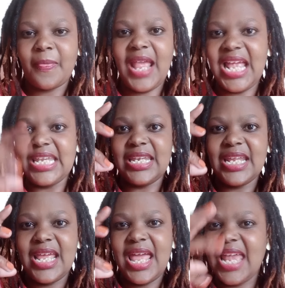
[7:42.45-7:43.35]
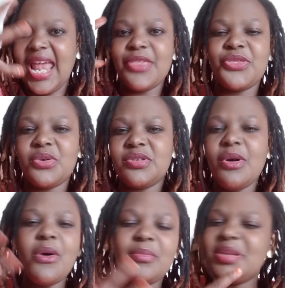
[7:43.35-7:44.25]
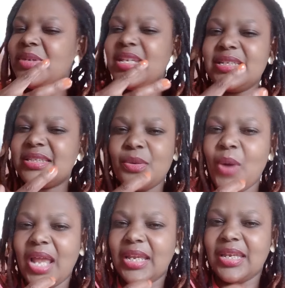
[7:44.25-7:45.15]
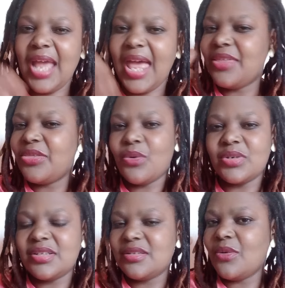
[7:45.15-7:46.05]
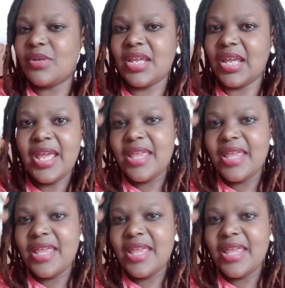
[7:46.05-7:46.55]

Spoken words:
And and I thought, oh, maybe he's the one. I thought, okay.